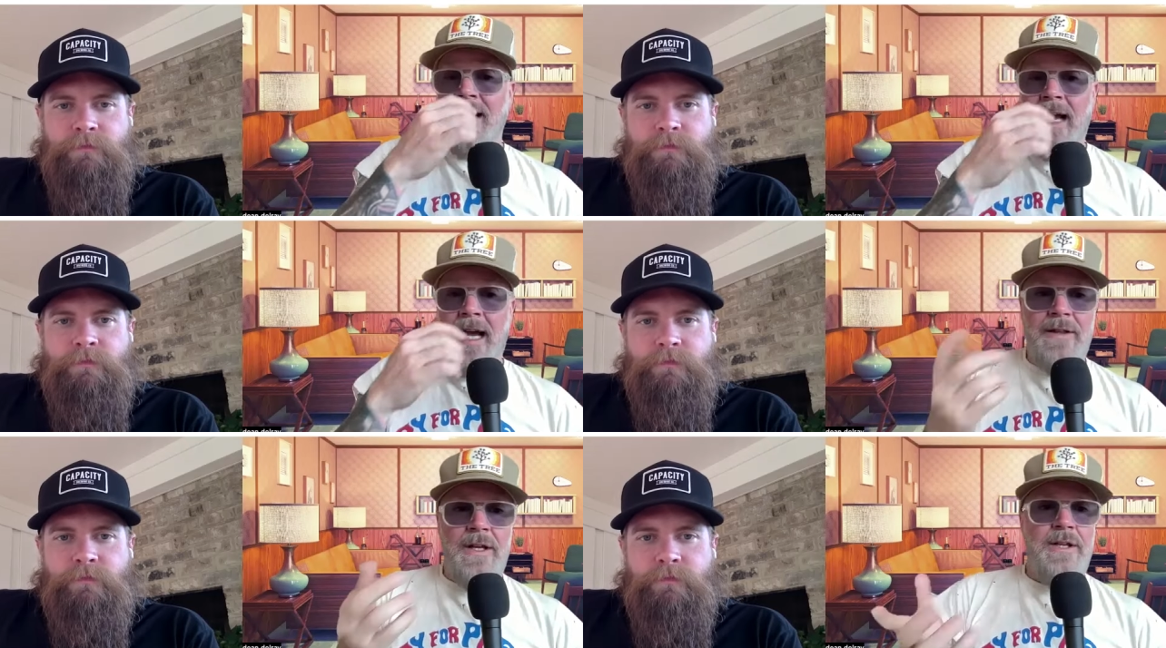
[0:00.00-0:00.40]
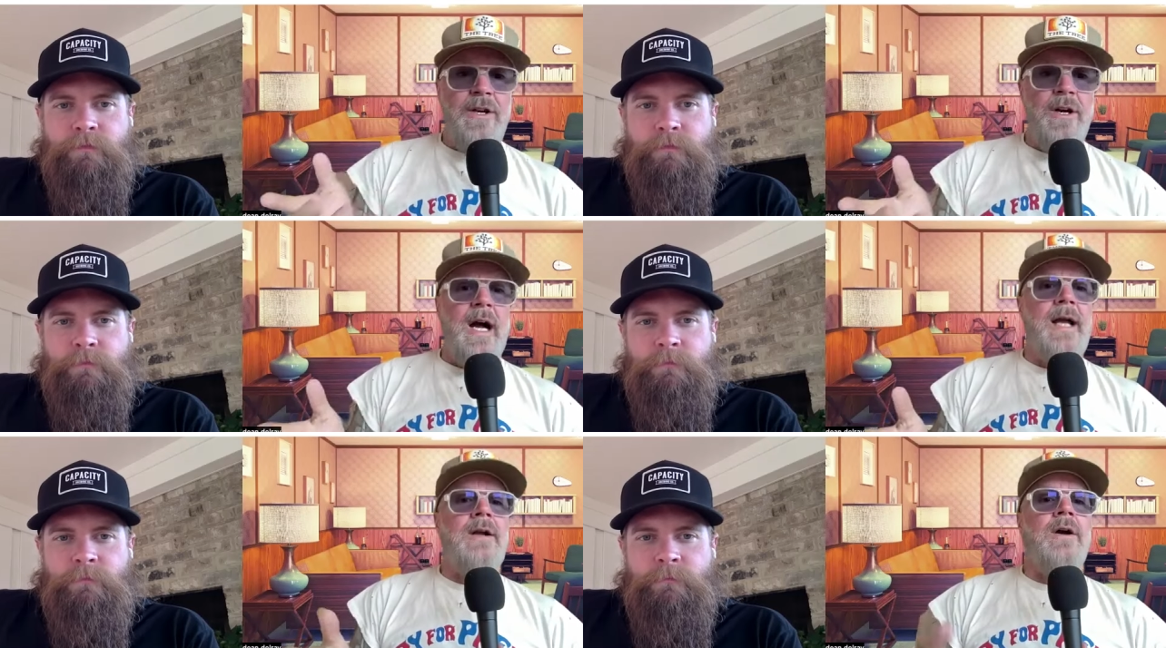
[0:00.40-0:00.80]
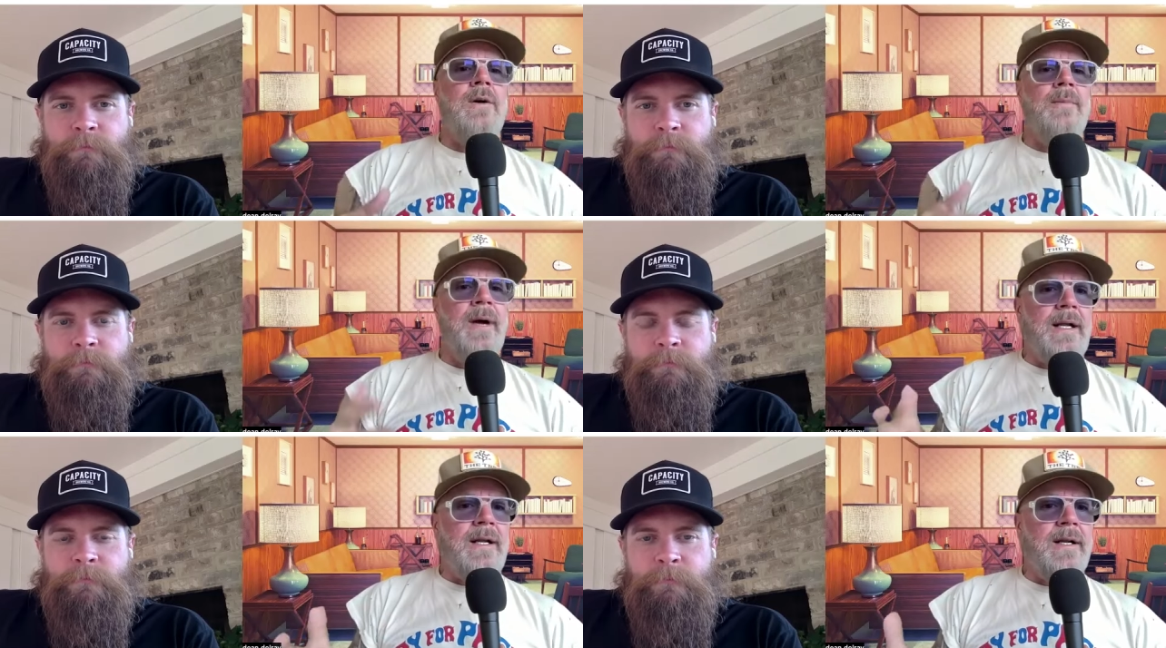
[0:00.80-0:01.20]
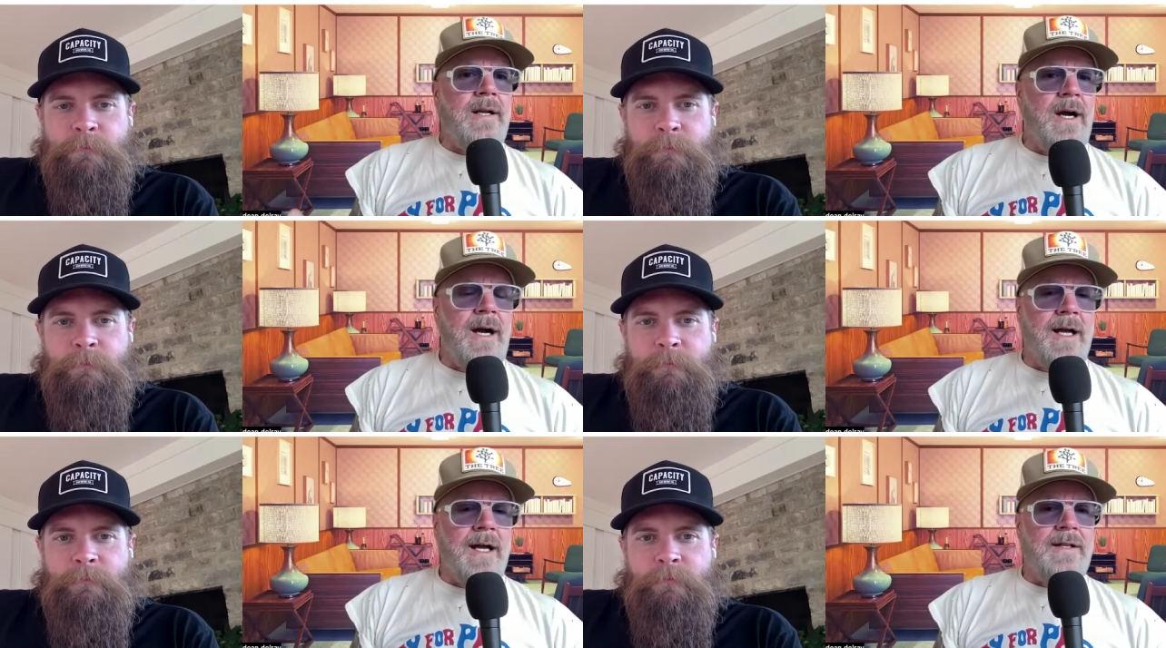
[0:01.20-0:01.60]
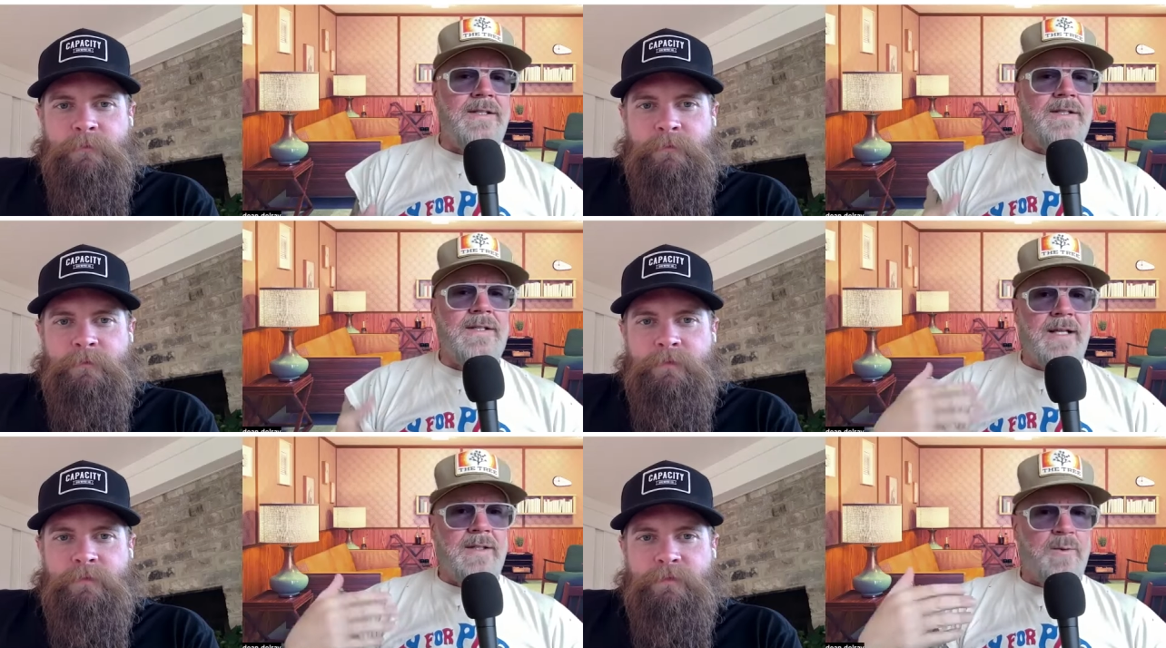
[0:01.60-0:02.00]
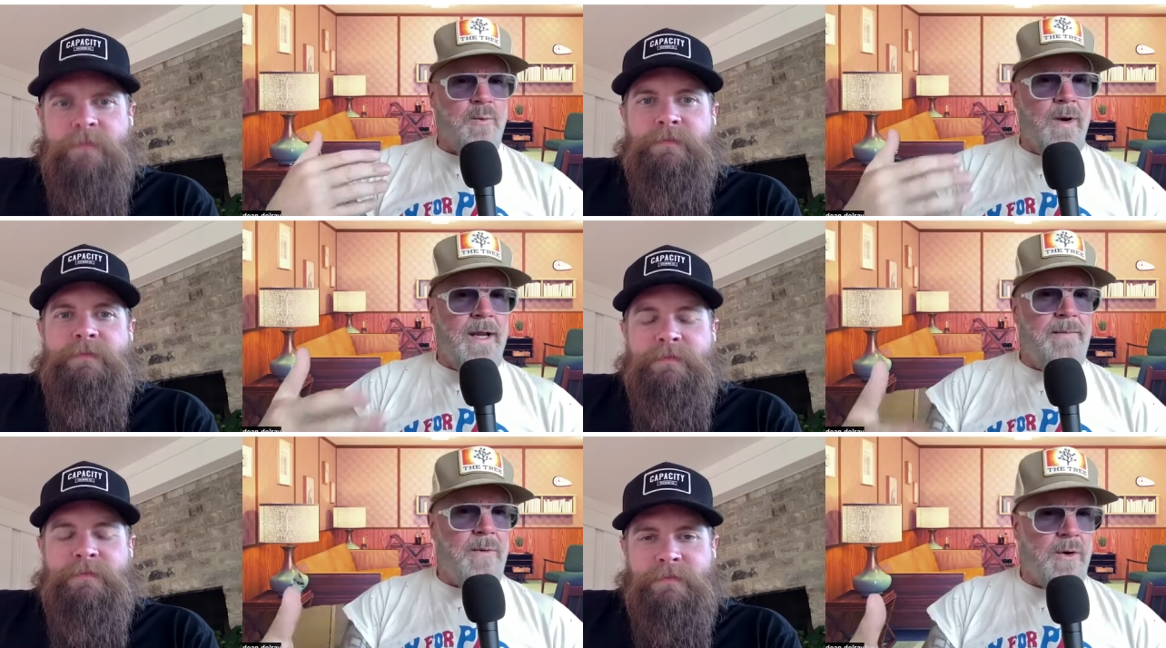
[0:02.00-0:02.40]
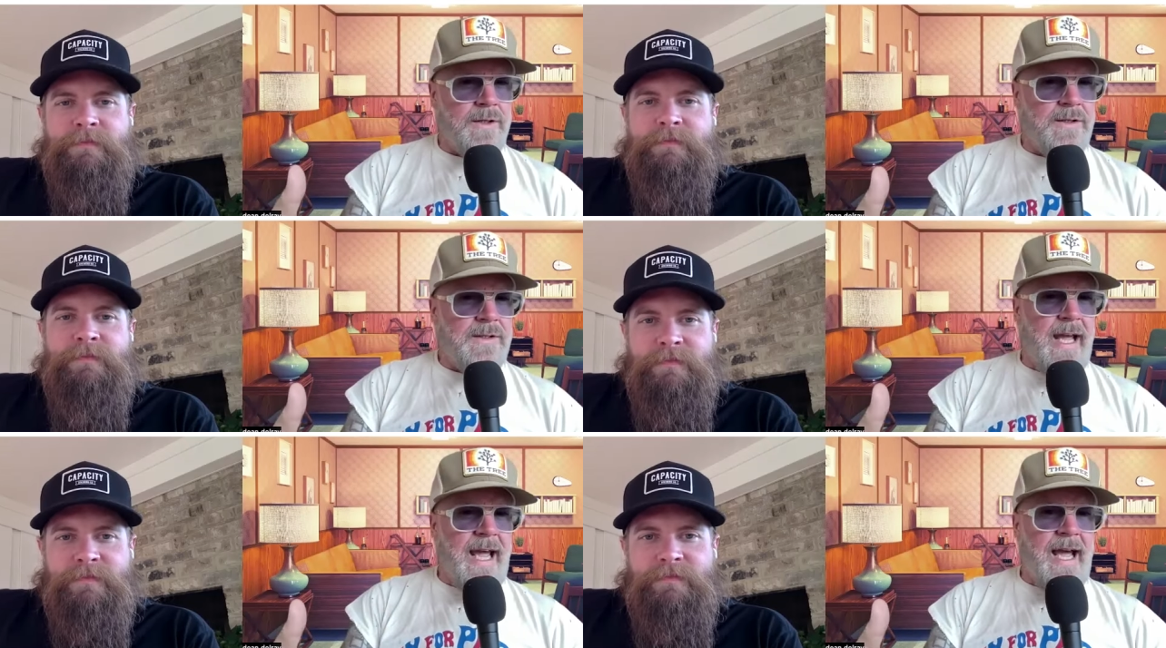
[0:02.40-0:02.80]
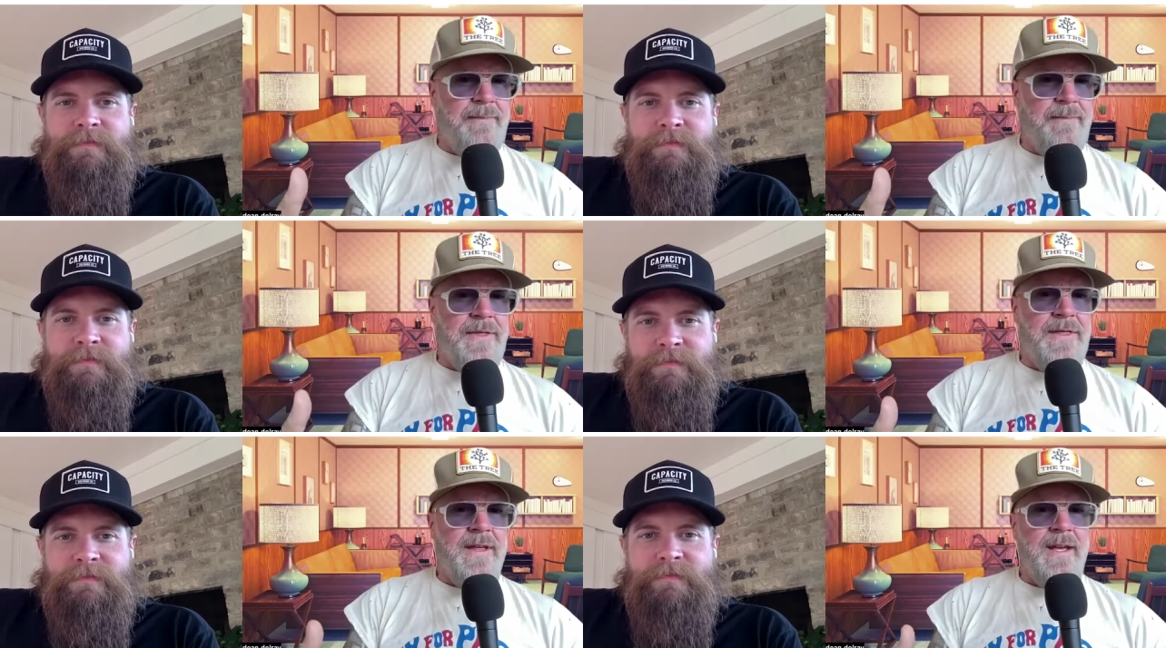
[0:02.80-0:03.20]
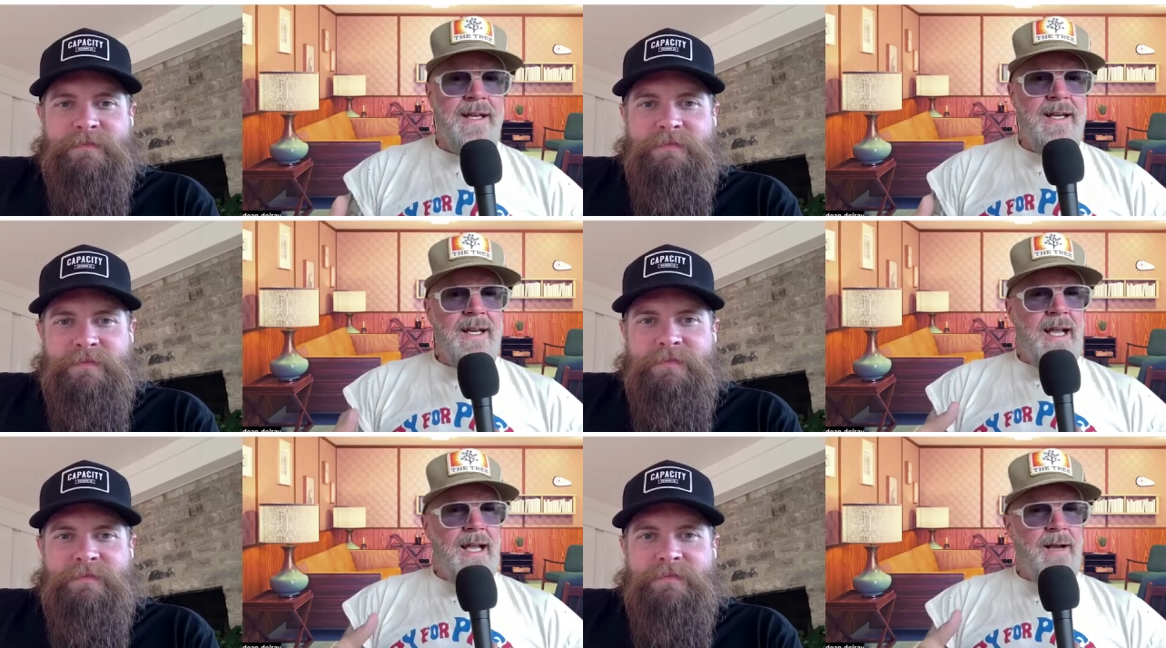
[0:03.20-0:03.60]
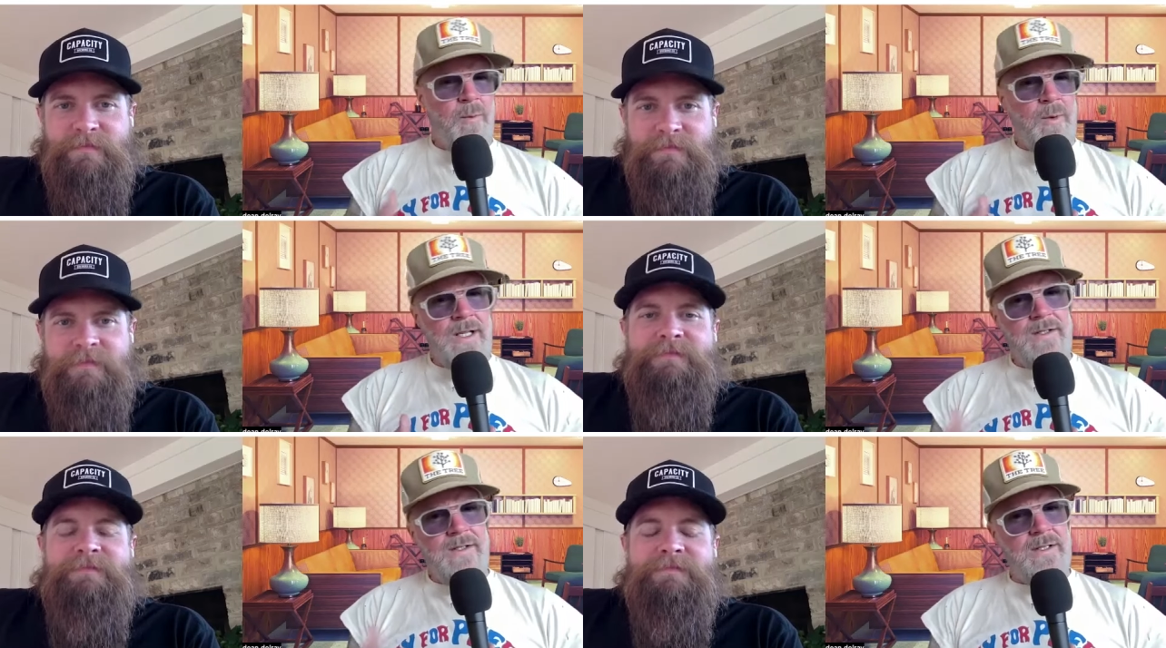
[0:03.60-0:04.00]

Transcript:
Speaker 1: And then you're like, Oh my God, this has way more depth it went